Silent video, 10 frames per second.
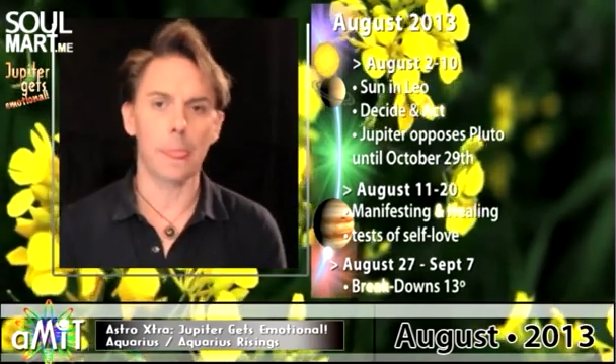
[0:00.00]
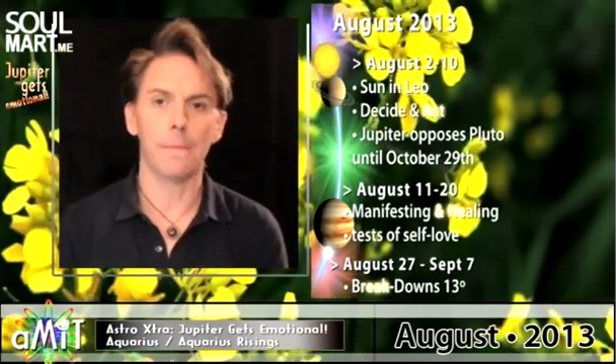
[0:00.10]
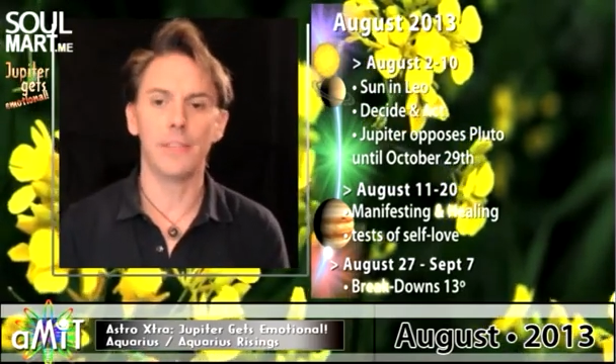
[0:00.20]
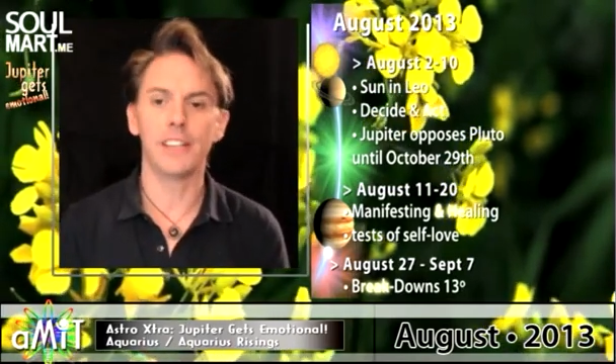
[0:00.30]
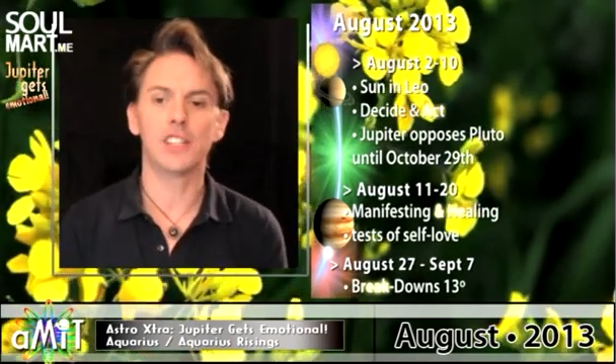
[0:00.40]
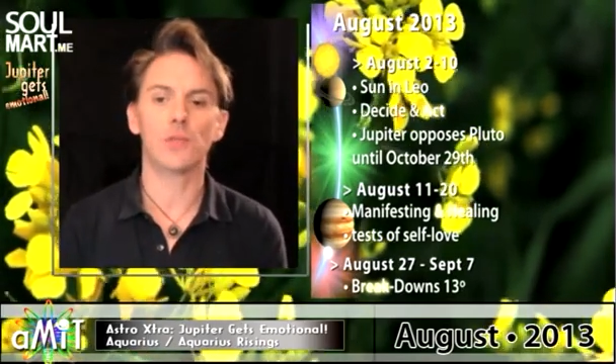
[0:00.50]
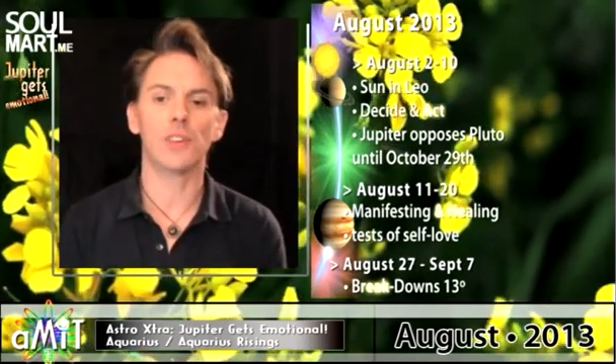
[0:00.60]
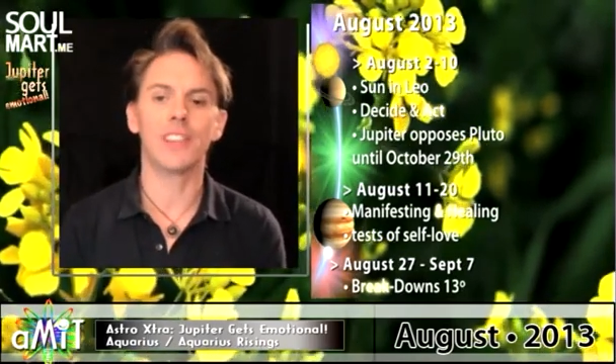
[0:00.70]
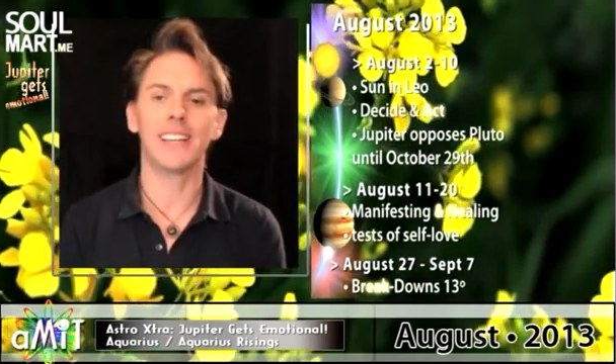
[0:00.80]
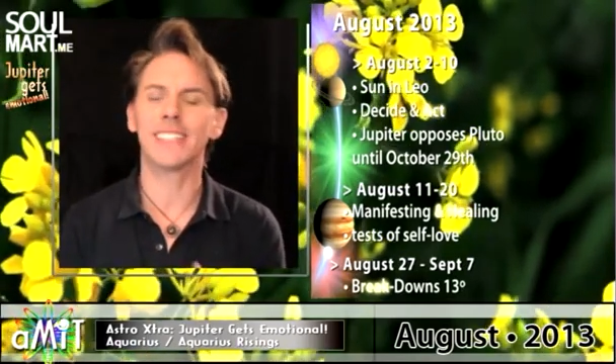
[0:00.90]
This is where
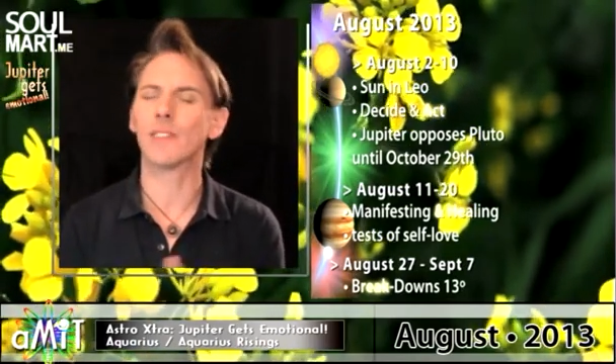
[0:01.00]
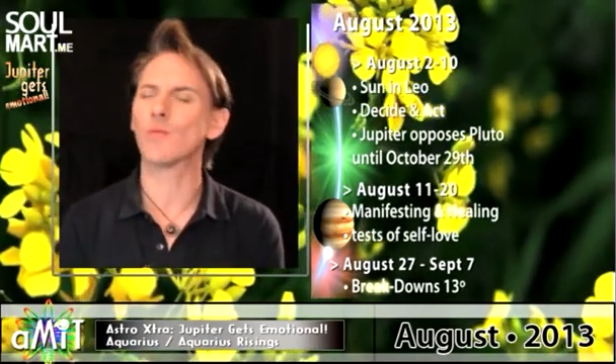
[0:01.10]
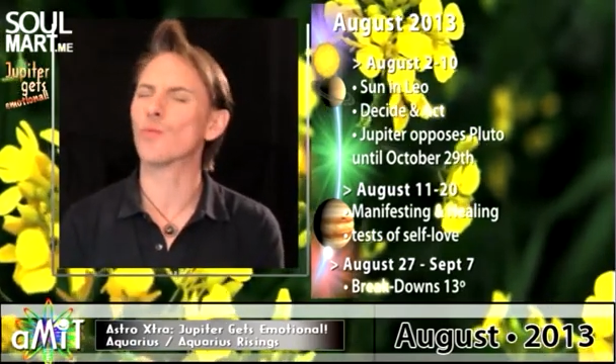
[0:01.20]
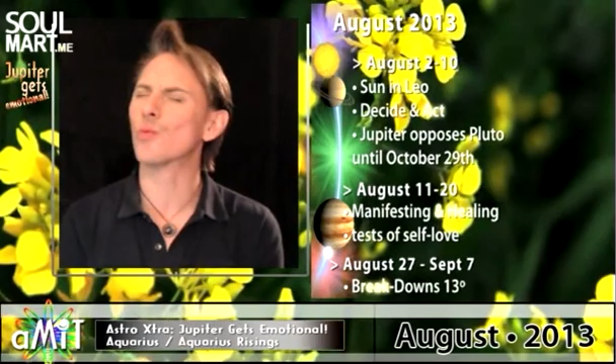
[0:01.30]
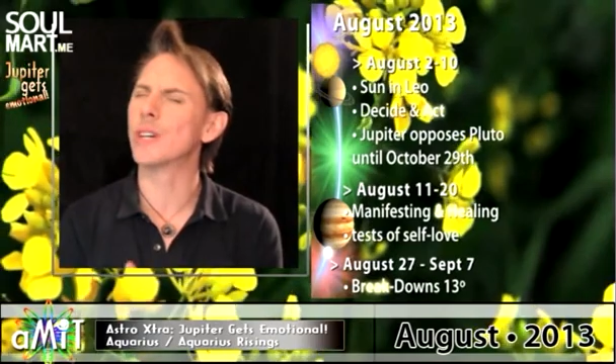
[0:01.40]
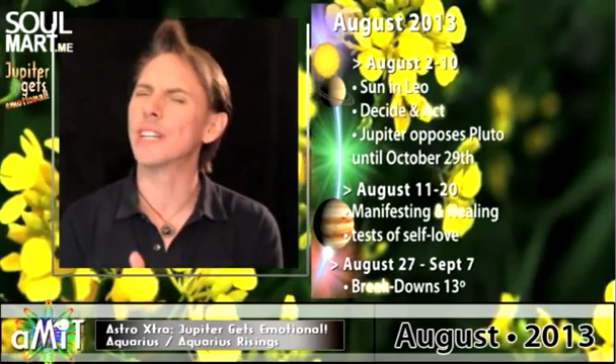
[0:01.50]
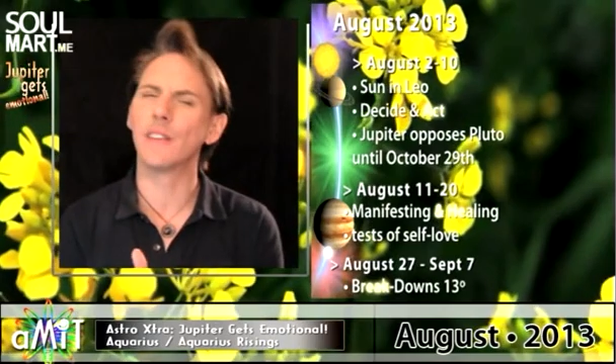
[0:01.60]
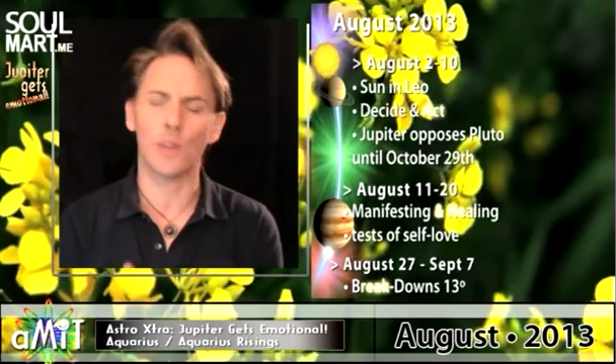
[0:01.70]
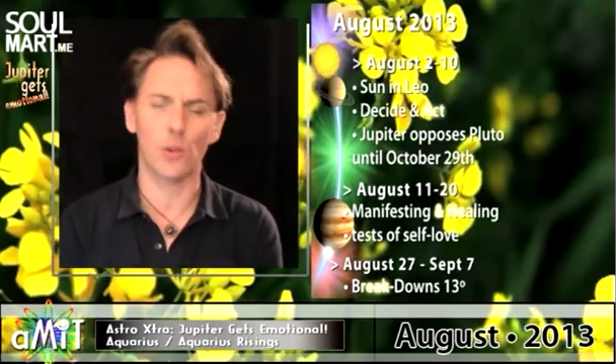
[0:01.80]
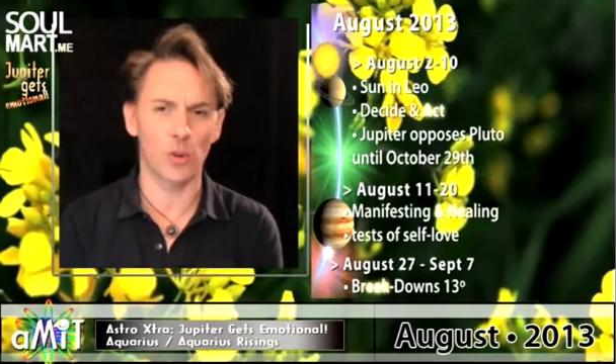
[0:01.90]
things get really
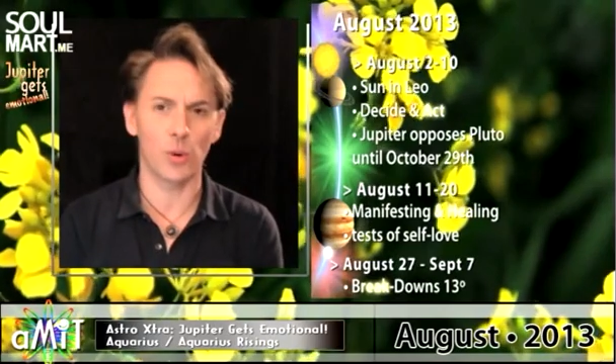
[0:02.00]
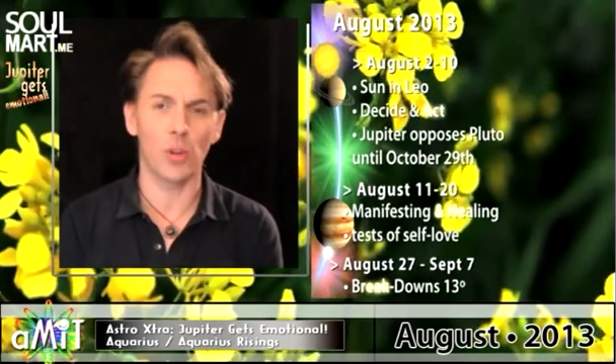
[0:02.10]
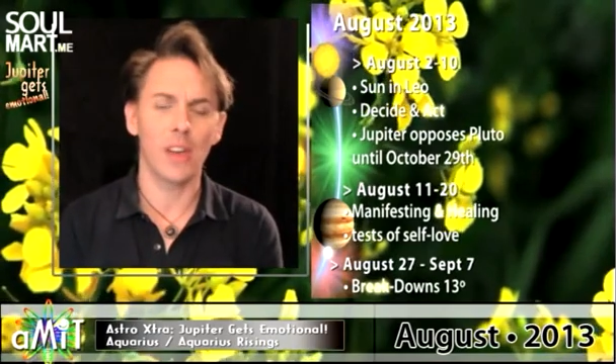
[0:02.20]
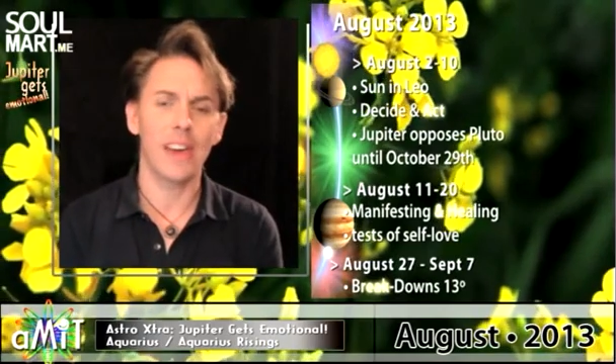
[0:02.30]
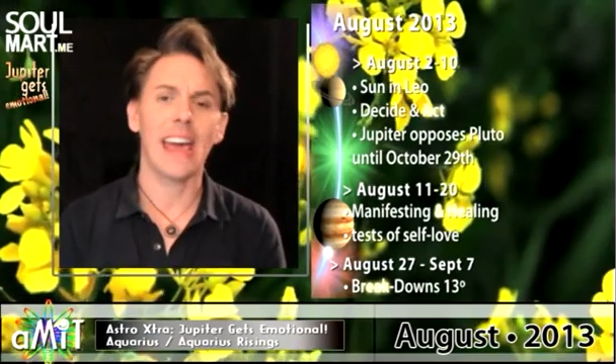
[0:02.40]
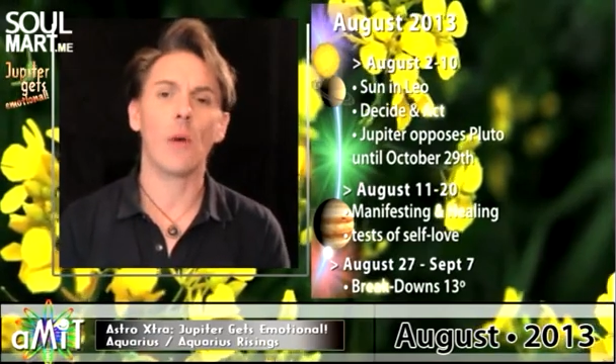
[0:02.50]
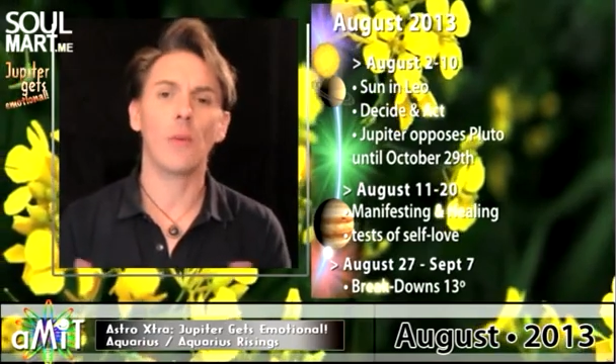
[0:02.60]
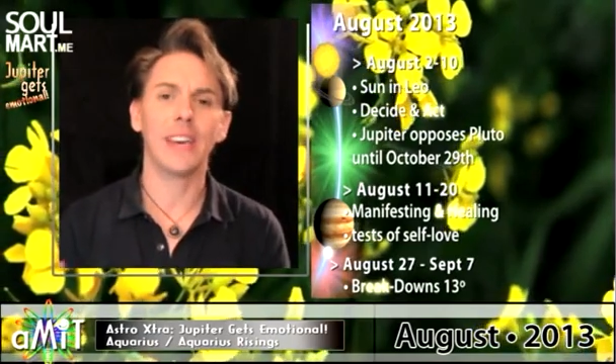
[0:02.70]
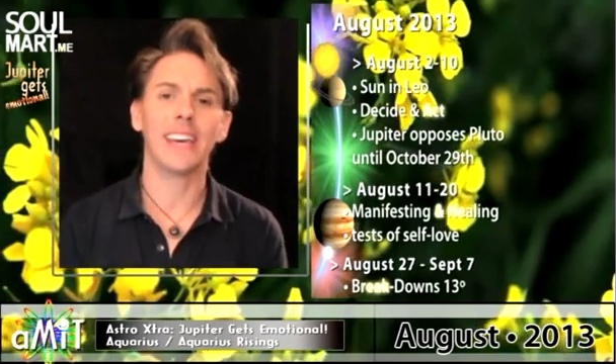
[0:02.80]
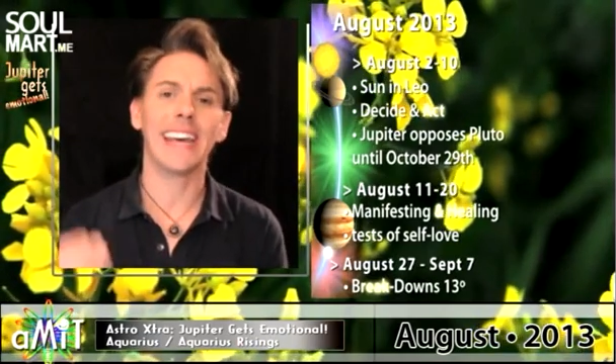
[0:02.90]
vulnerable and
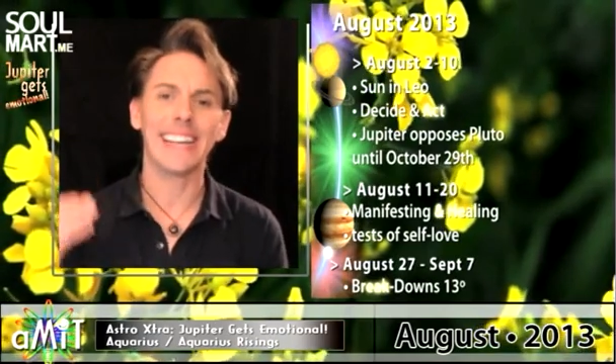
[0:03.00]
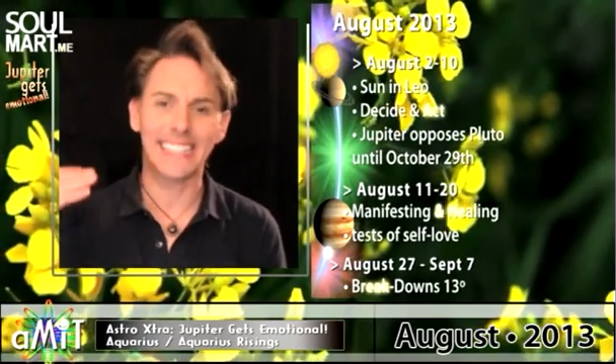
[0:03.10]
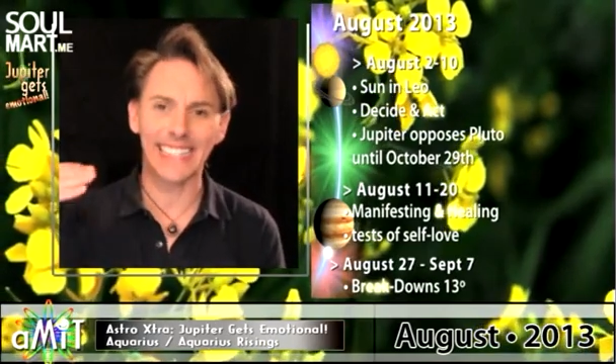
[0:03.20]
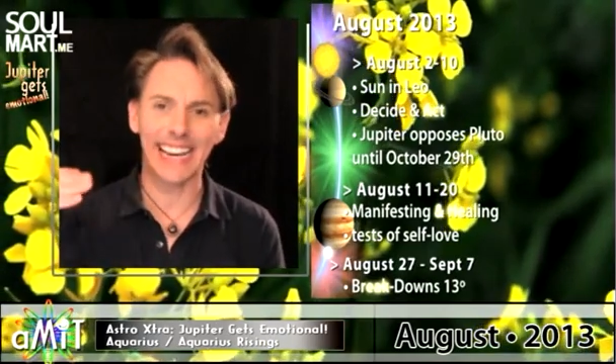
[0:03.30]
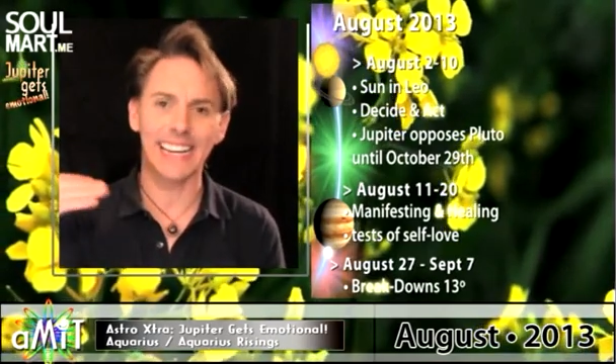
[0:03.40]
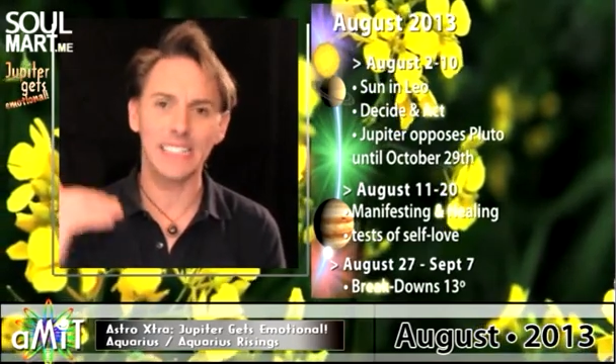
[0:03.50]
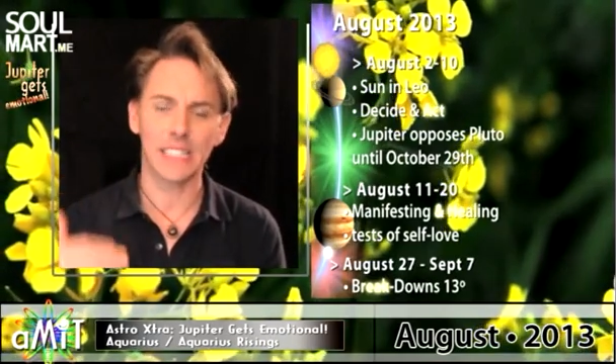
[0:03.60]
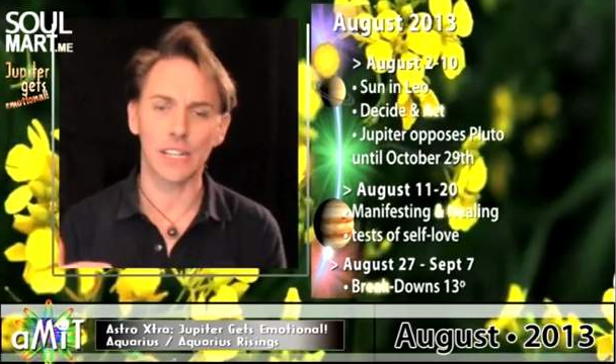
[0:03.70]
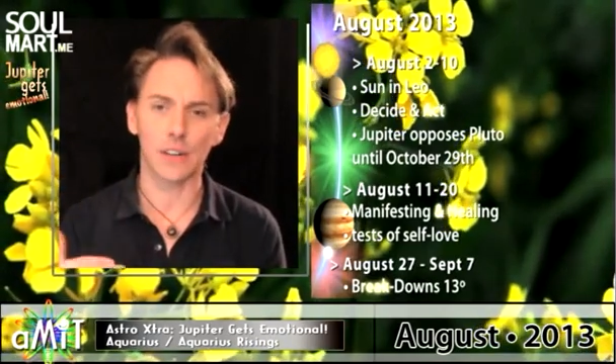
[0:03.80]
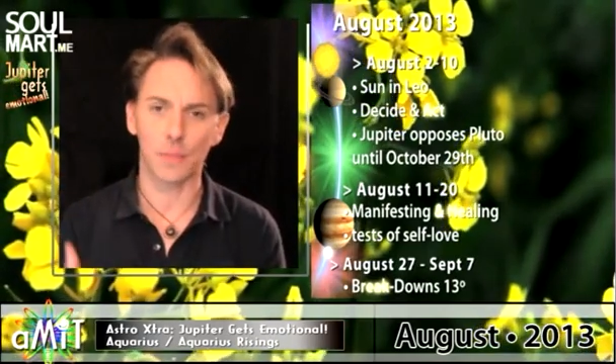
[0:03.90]
we get a second
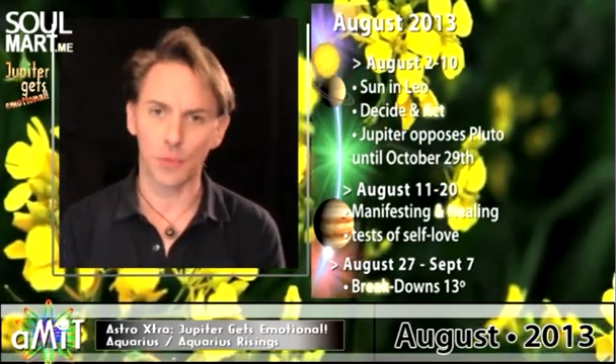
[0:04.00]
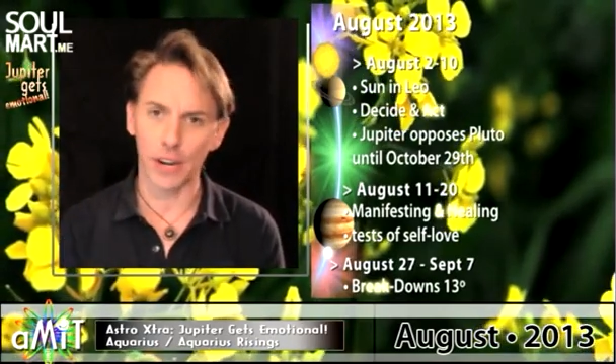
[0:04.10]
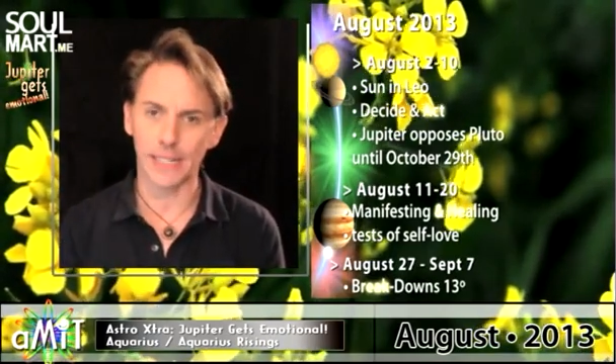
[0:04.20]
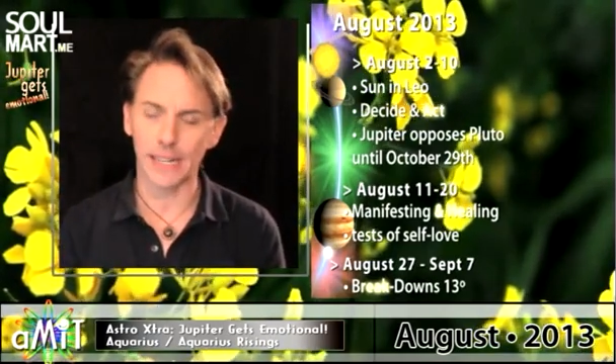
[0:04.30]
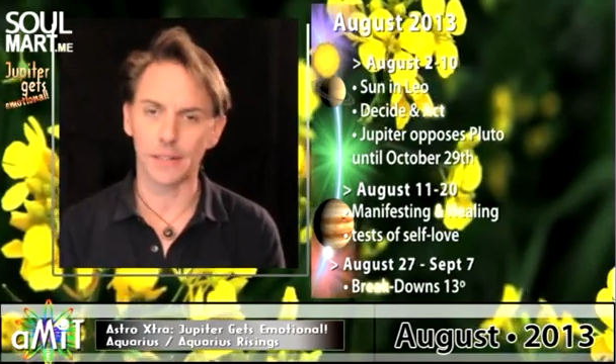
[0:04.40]
tier of breakdown.